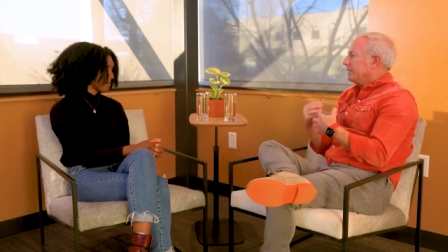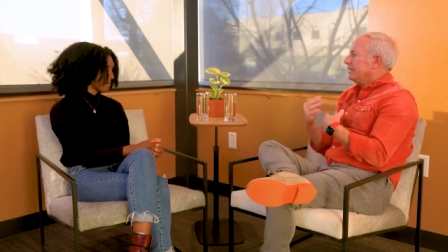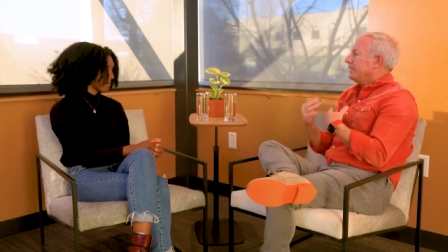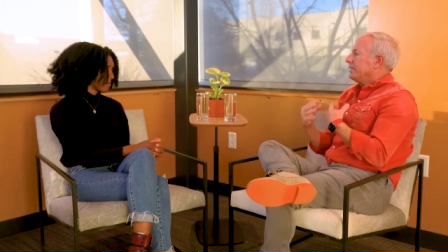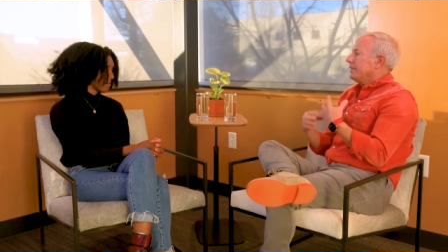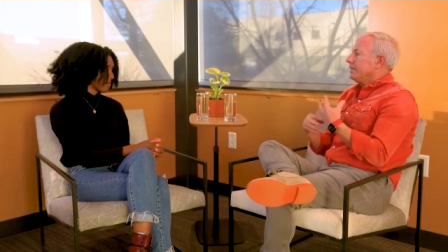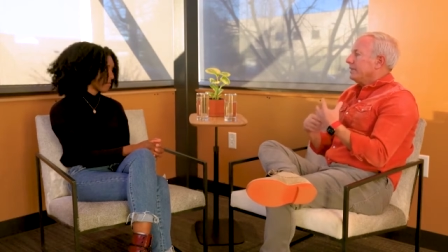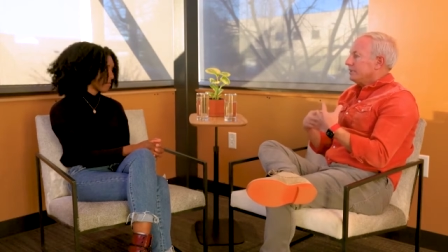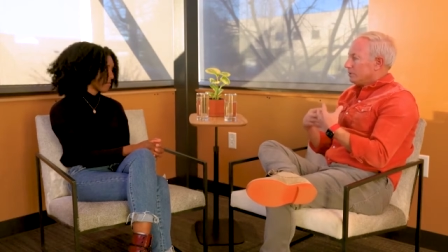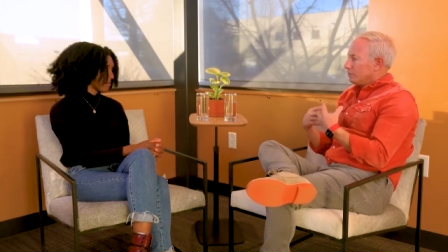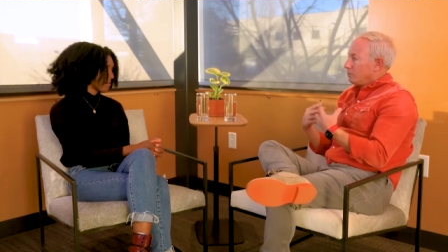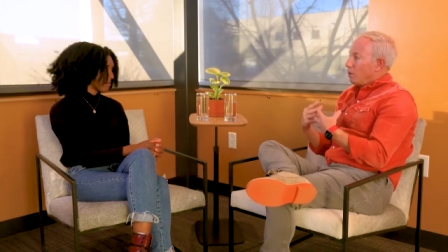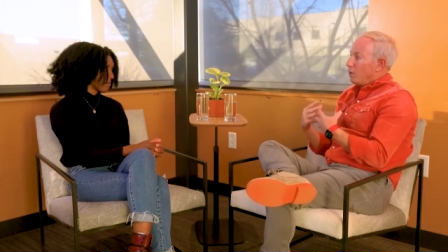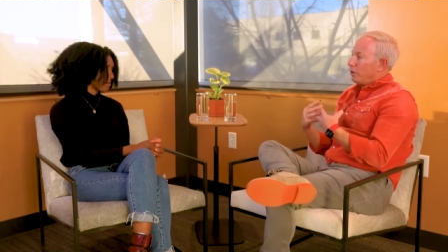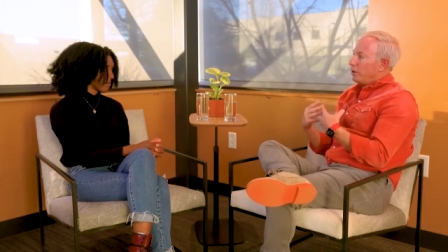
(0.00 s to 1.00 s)
It's
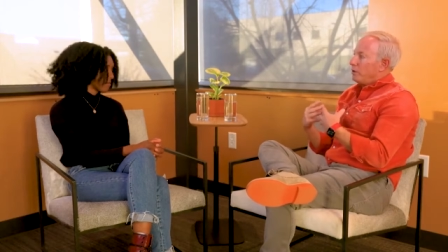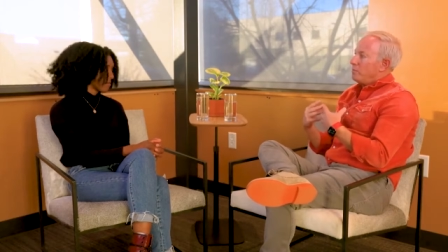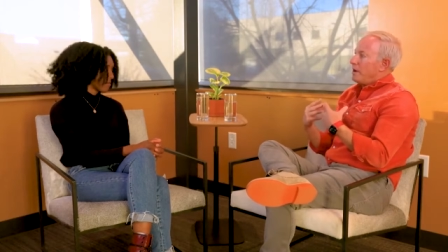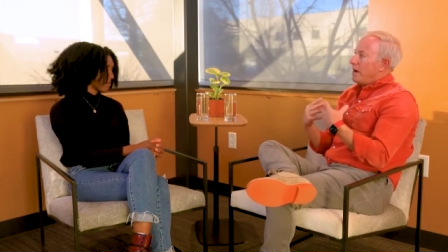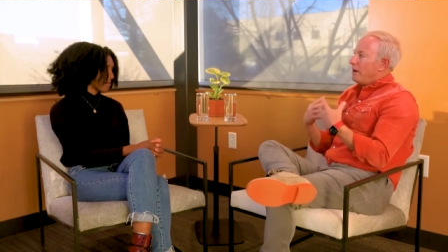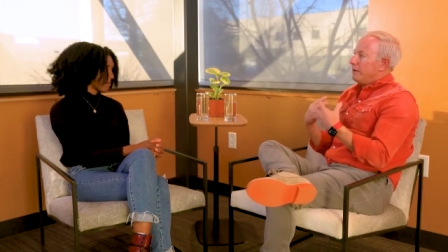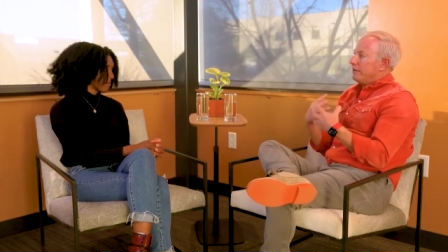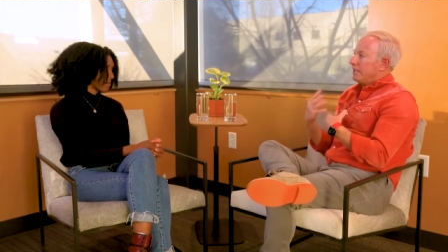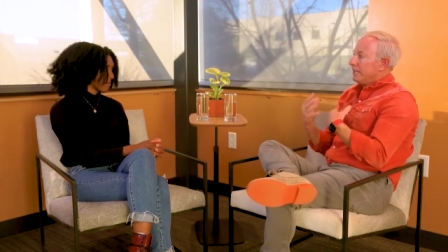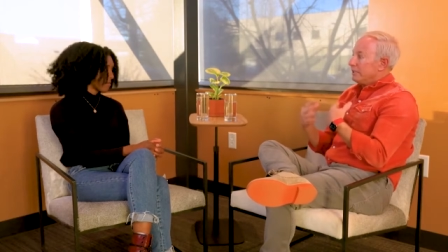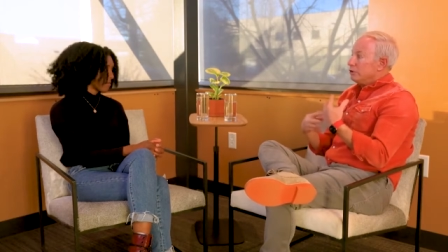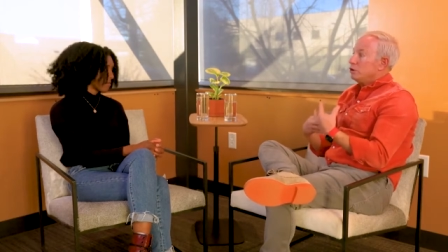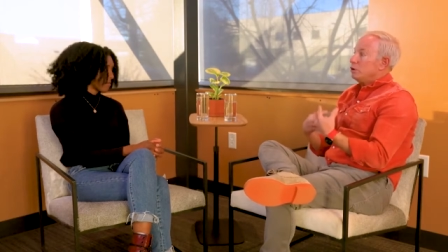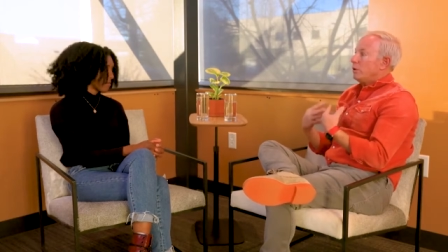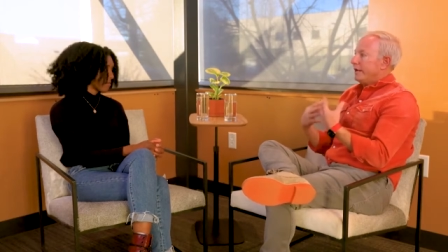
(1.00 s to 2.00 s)
more about
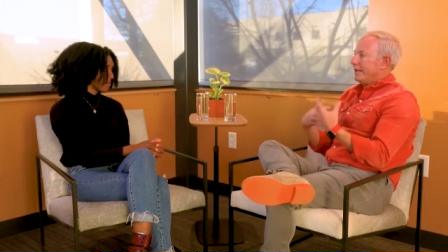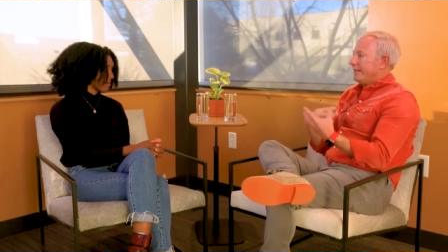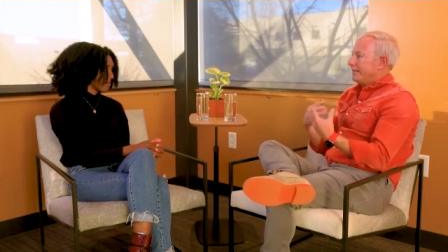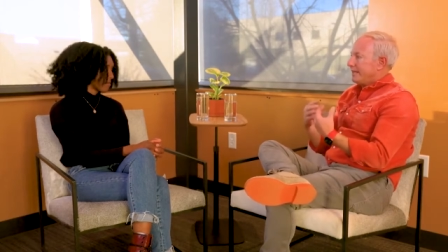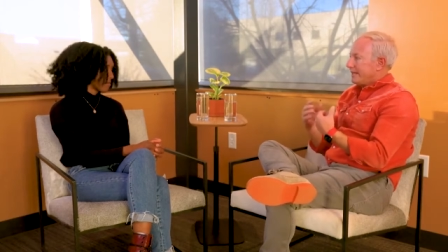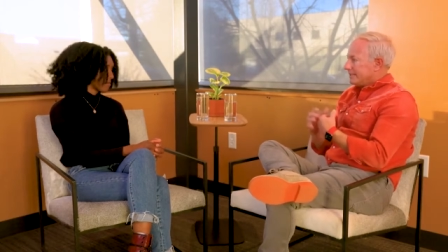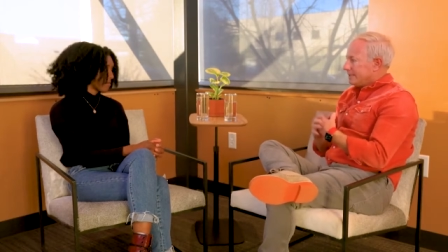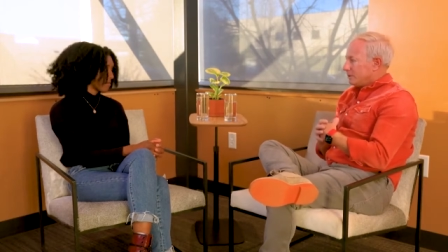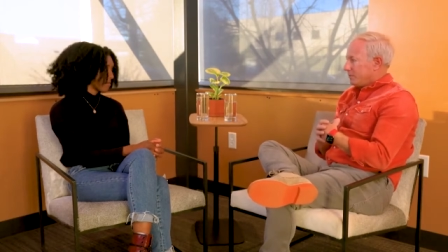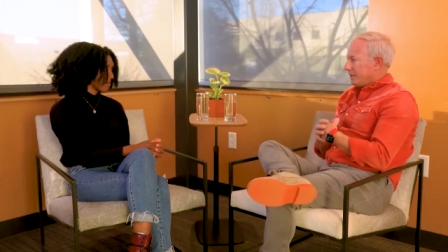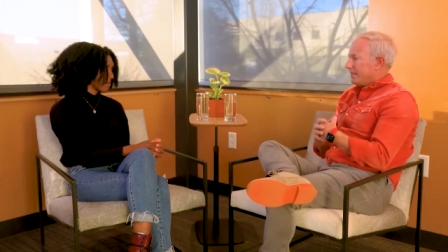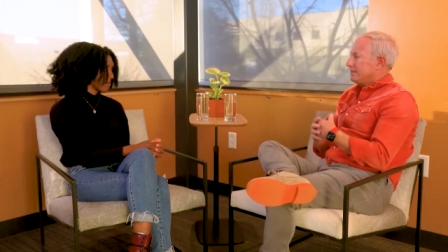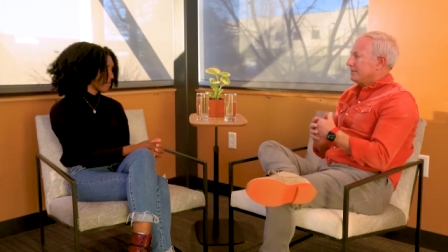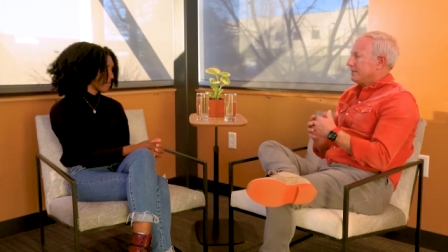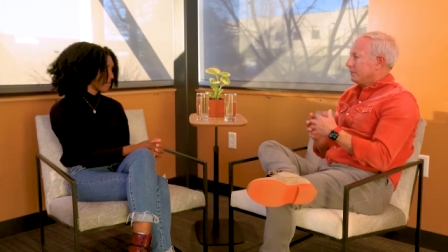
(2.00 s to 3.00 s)
enjoying that
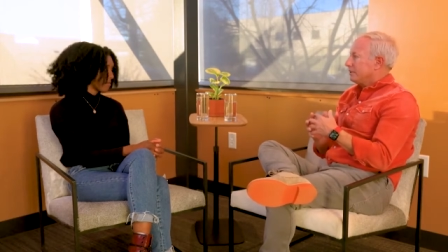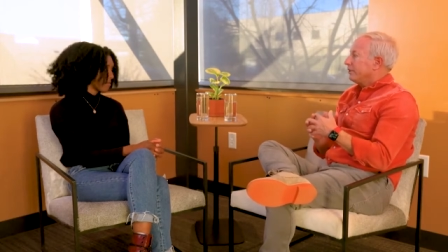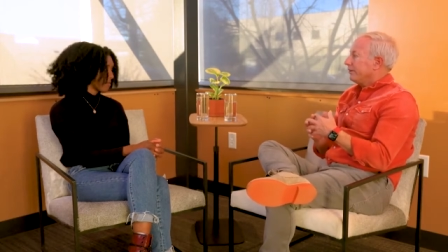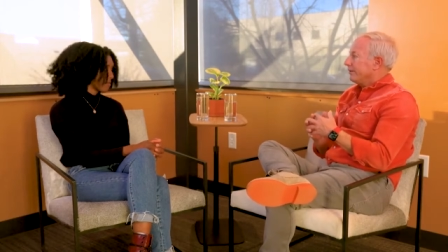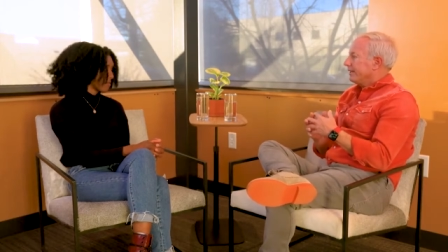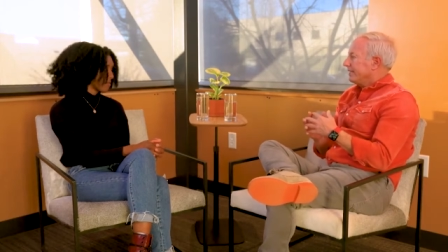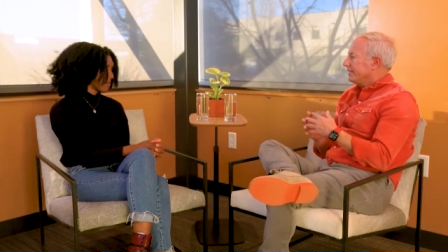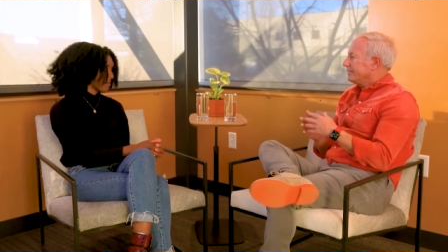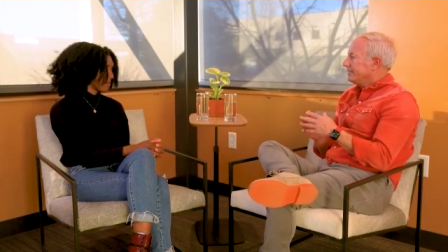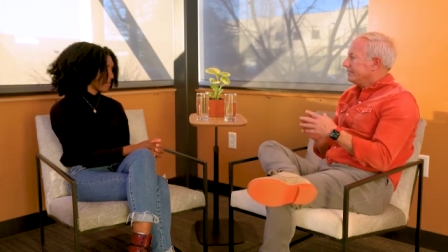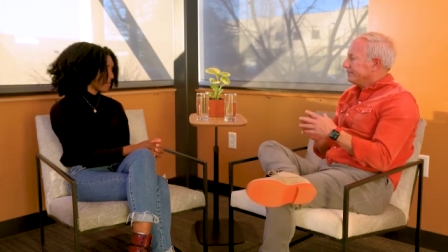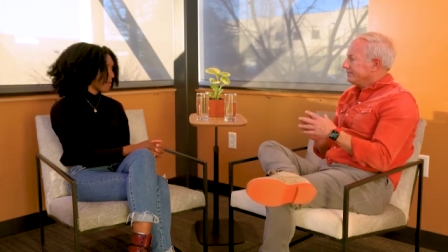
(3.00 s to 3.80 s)
space that you're in.